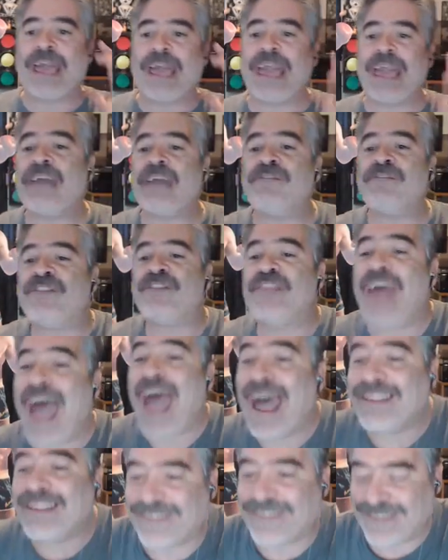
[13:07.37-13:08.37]
If
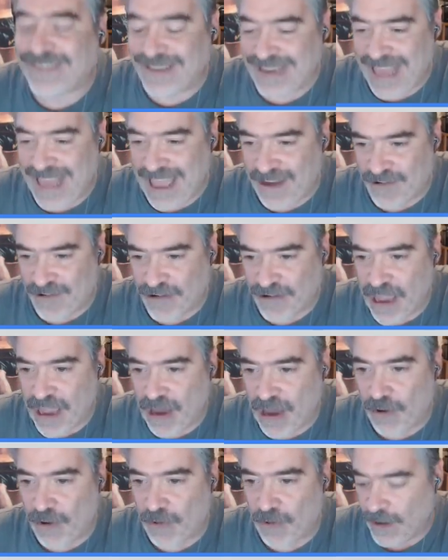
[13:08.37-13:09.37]
that
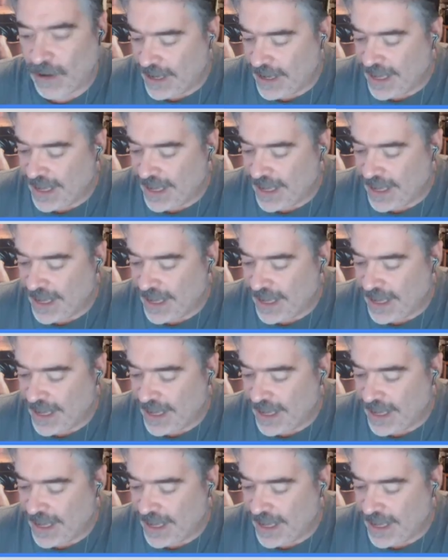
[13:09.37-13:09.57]
scenario